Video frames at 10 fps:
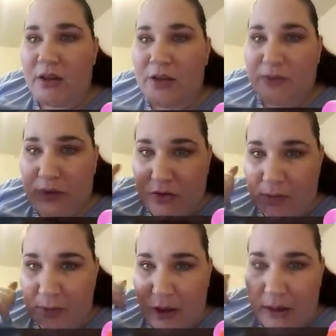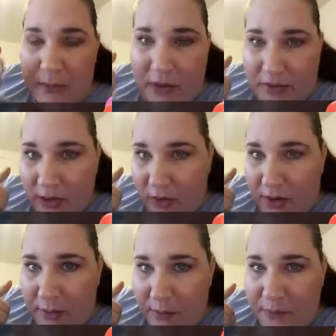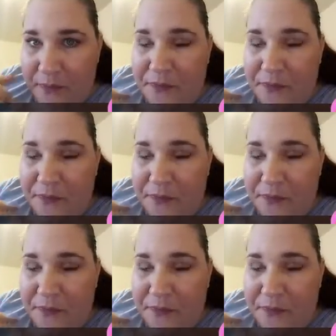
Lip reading: just finished my mascara.